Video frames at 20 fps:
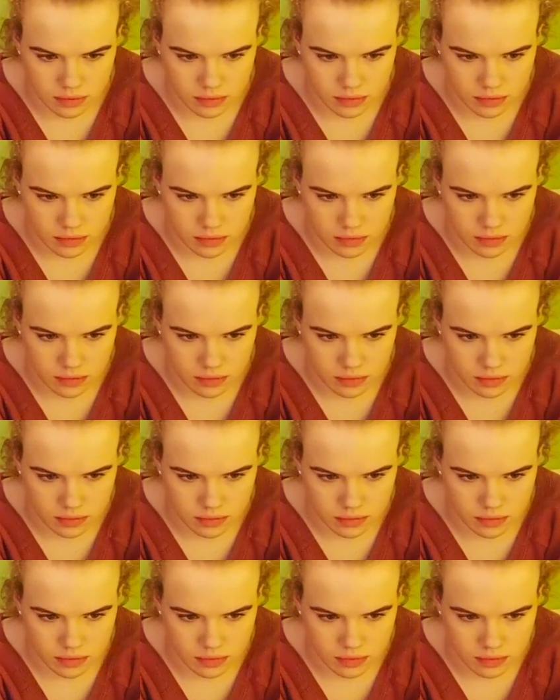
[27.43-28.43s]

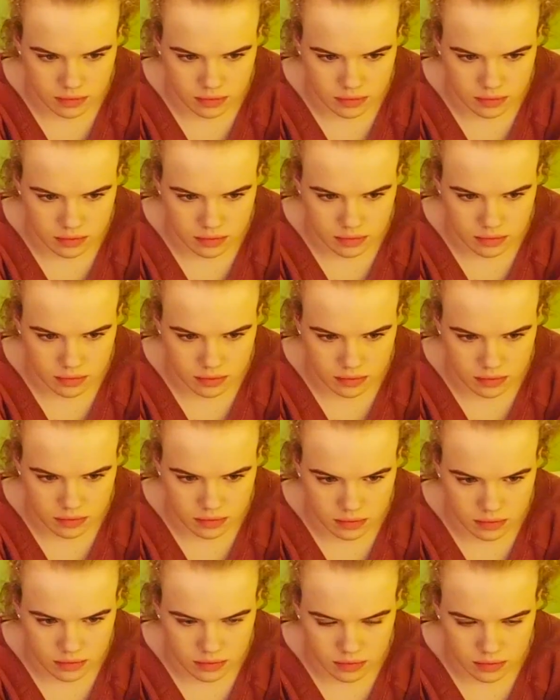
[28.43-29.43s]

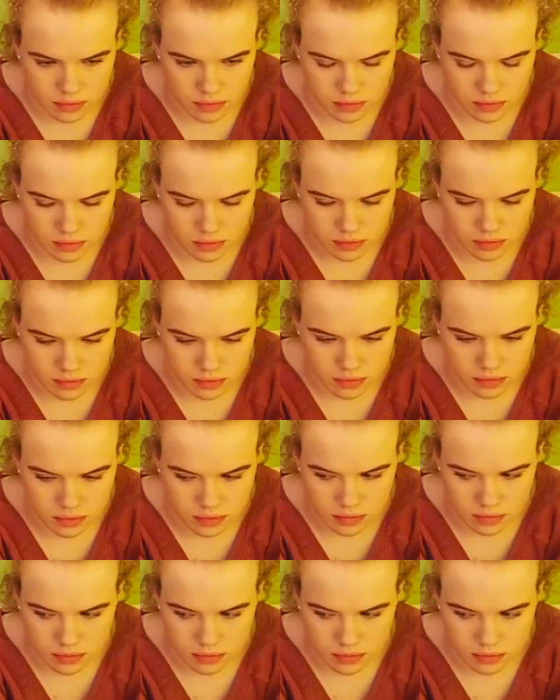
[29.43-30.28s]
[no speech]